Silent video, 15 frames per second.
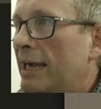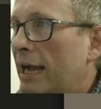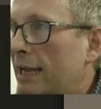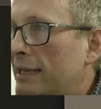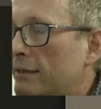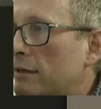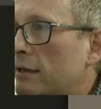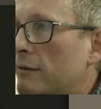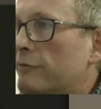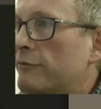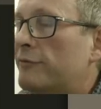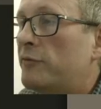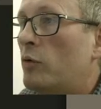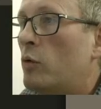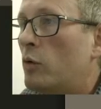a, a
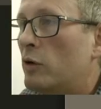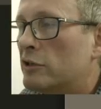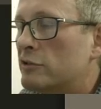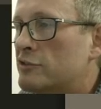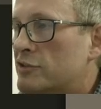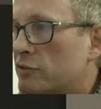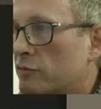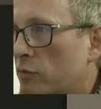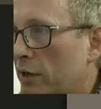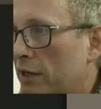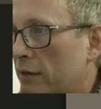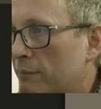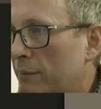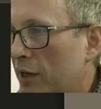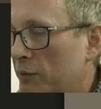forward
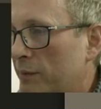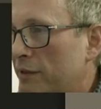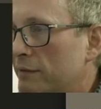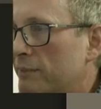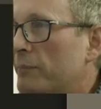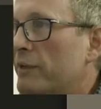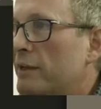toroidal moment